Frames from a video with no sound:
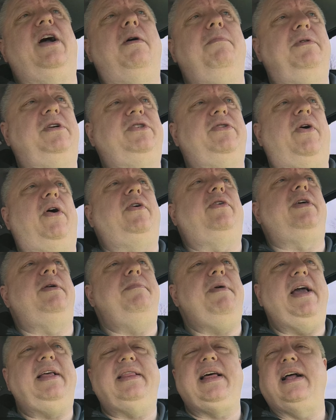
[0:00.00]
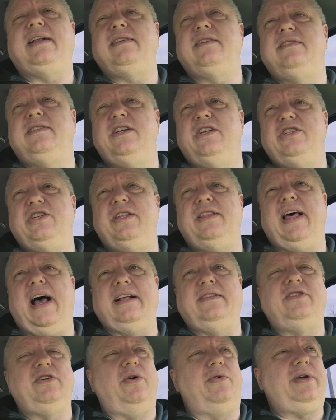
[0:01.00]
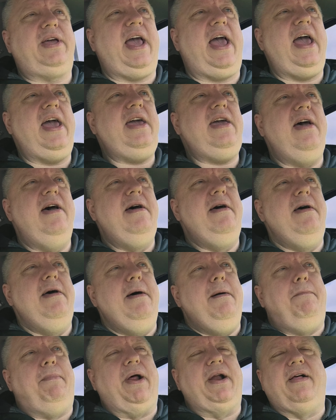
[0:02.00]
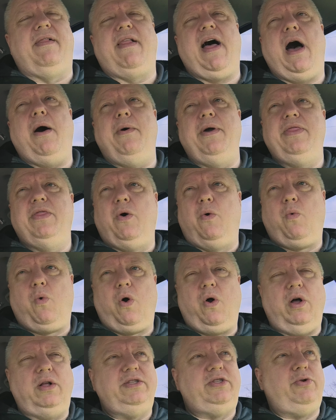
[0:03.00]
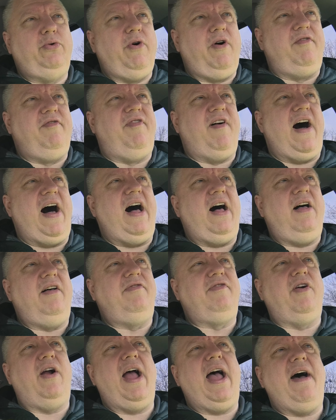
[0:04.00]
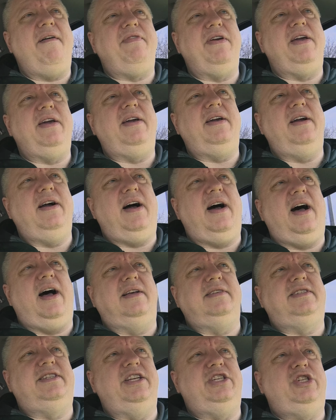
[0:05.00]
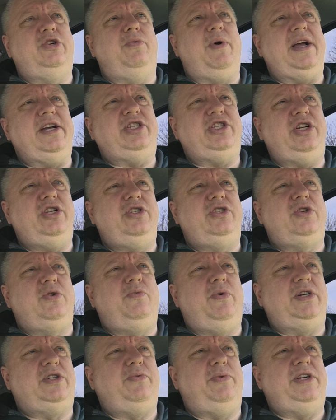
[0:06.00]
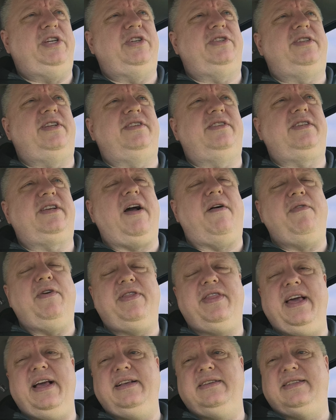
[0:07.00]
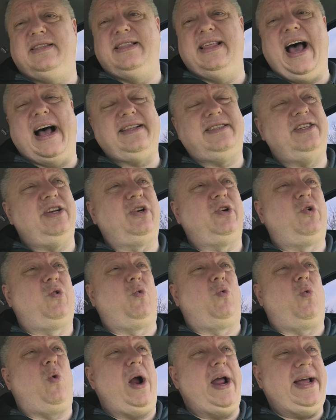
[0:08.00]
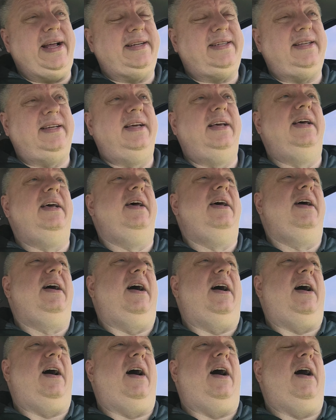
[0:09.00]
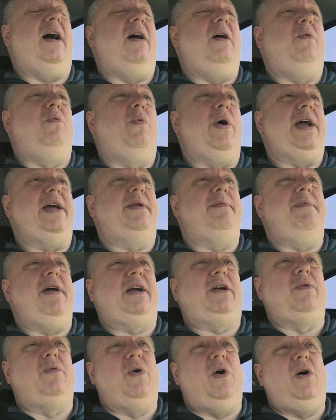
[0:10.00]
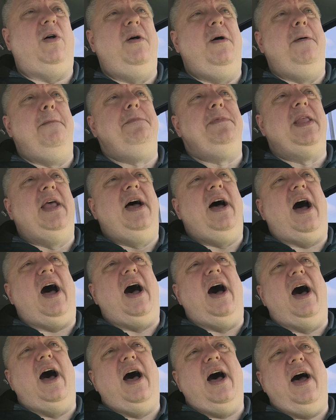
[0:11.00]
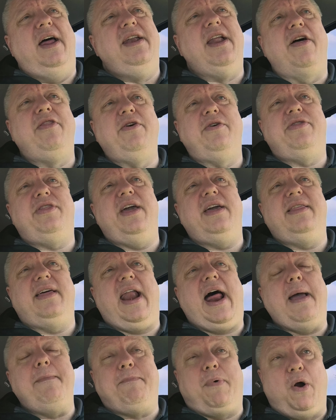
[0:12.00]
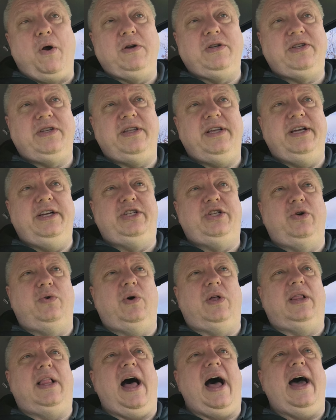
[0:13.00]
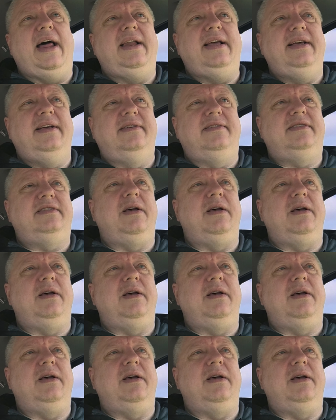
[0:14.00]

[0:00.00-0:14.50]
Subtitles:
arbitrarily make that decision, that's okay. But allowing the world to evolve, or having situations in which we just discover things, that's a great way to make a roll. Another thing that I personally do a lot is